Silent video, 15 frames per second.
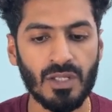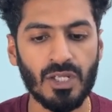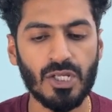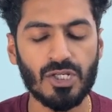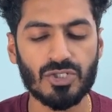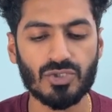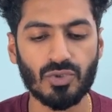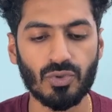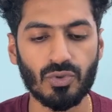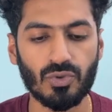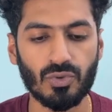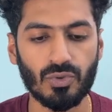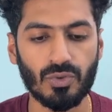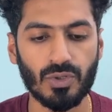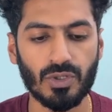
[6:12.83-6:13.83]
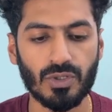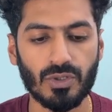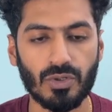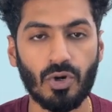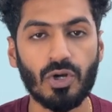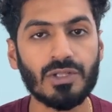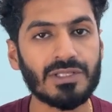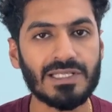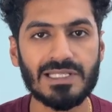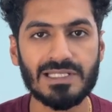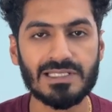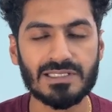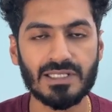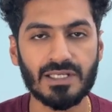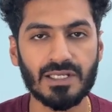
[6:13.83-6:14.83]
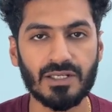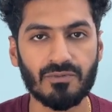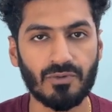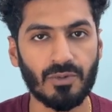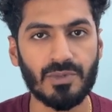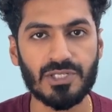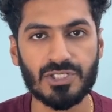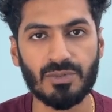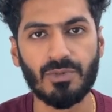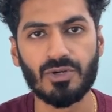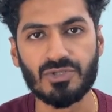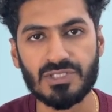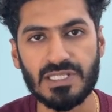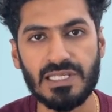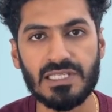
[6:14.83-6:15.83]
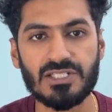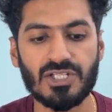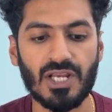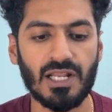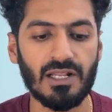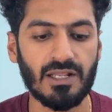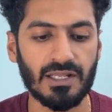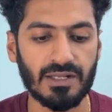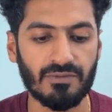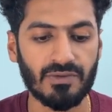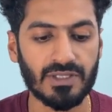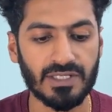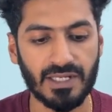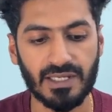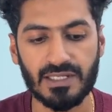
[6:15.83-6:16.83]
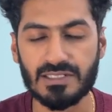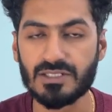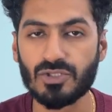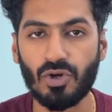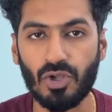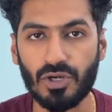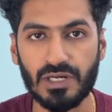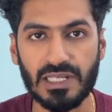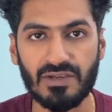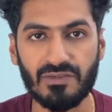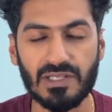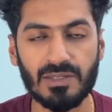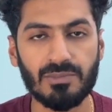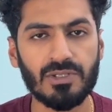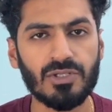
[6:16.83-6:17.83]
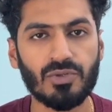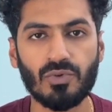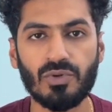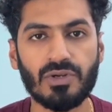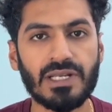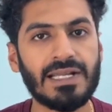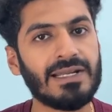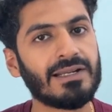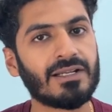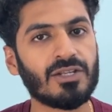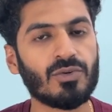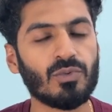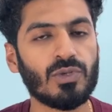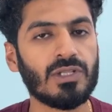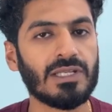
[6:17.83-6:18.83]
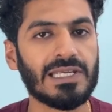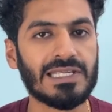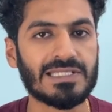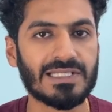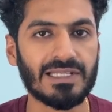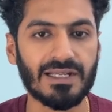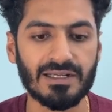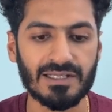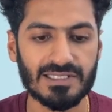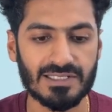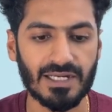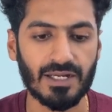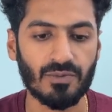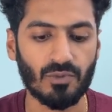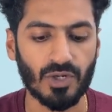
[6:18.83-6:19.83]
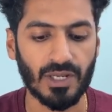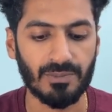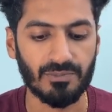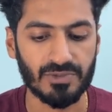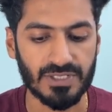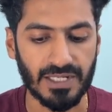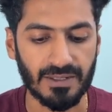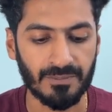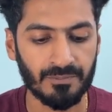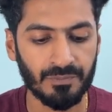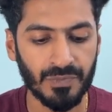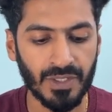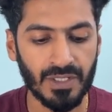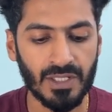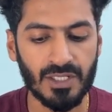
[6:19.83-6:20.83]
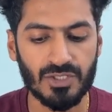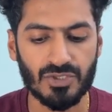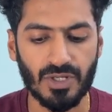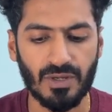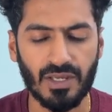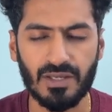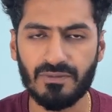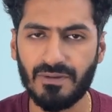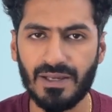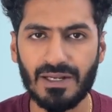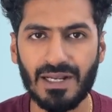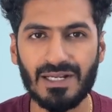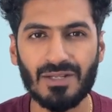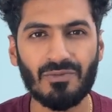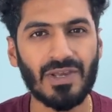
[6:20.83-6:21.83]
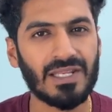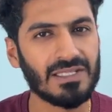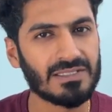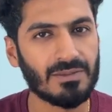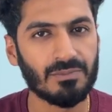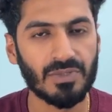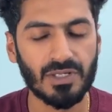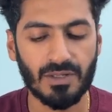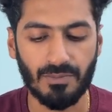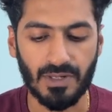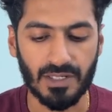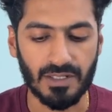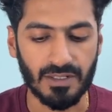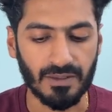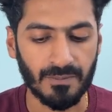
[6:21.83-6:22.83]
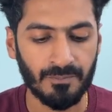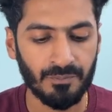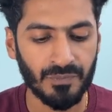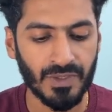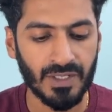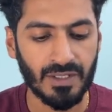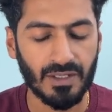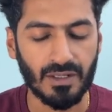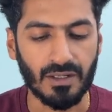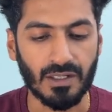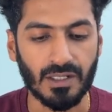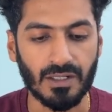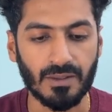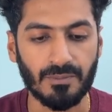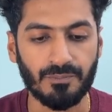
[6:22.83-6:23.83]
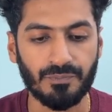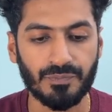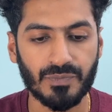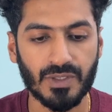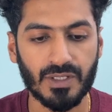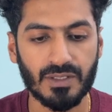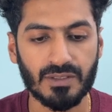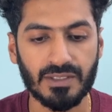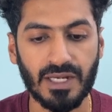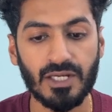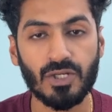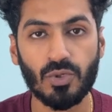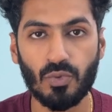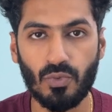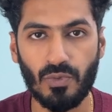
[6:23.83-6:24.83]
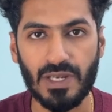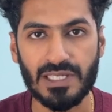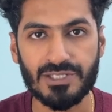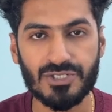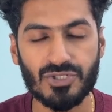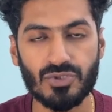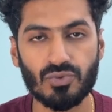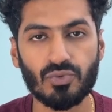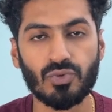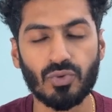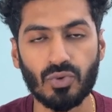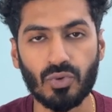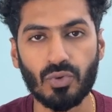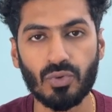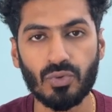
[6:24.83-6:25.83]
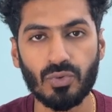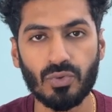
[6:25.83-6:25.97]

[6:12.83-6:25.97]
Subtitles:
so all these information about Z shell and everything is already available. You will read it, you will easily understand what I'm saying. So if I write a very simple command here, there are 2 ways to know